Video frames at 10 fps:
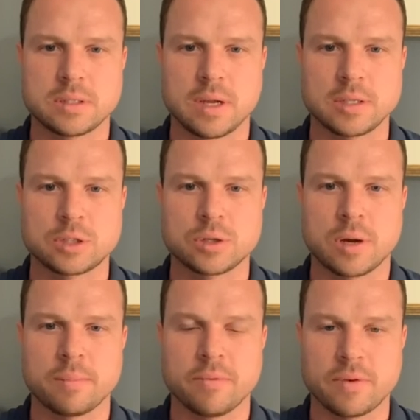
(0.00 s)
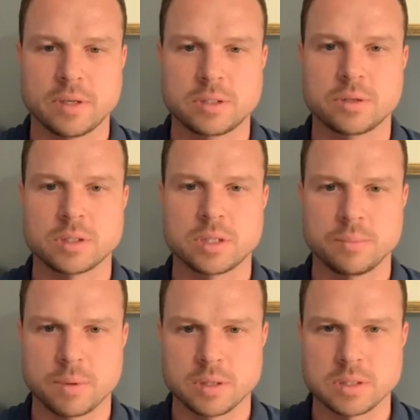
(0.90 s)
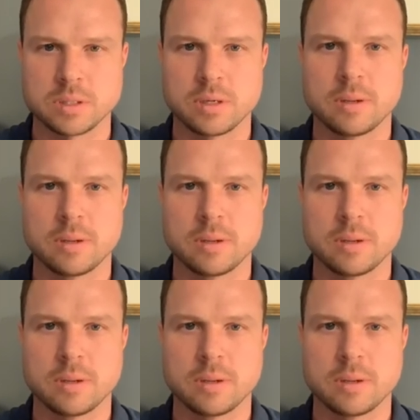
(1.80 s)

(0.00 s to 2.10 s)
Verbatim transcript: I tr- I'm a very trusting person,